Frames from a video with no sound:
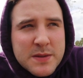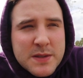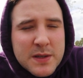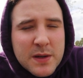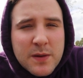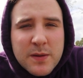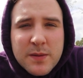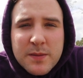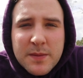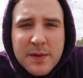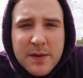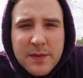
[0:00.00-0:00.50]

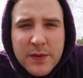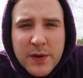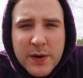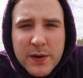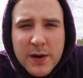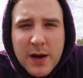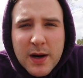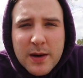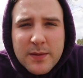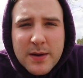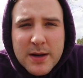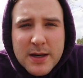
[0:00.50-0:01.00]
So if you're
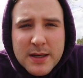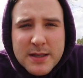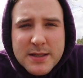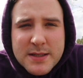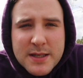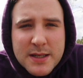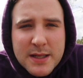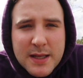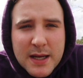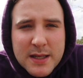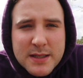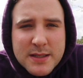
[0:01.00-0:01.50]
not ready to
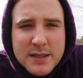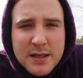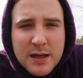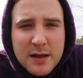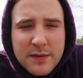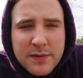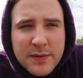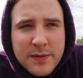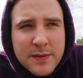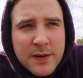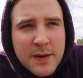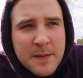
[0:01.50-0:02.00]
see that
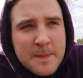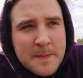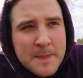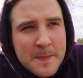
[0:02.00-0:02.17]
stuff,